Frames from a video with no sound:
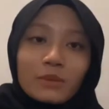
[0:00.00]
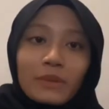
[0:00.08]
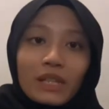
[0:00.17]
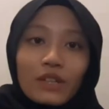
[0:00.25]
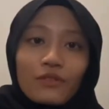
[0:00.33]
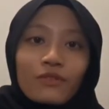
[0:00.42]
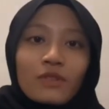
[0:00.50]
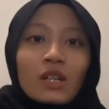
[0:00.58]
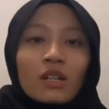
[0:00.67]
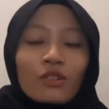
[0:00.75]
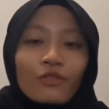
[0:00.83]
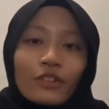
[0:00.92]
life.
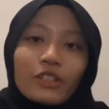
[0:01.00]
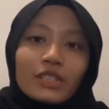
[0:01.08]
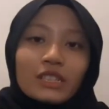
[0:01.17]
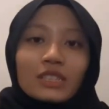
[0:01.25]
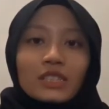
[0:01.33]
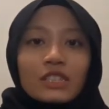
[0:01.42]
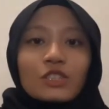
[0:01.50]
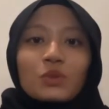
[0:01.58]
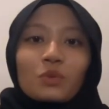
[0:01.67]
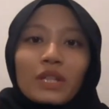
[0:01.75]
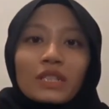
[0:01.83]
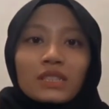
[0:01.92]
For instance, we
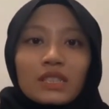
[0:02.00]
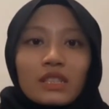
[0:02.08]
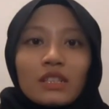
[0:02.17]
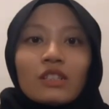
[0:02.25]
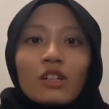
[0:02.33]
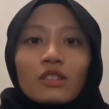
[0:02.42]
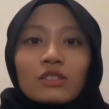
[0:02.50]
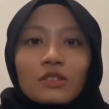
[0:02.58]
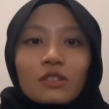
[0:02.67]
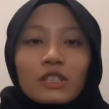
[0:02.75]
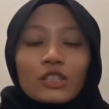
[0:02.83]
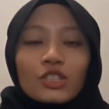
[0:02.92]
can see it on the
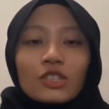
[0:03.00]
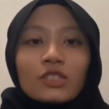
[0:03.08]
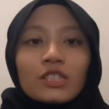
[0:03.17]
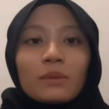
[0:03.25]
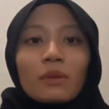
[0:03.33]
relationship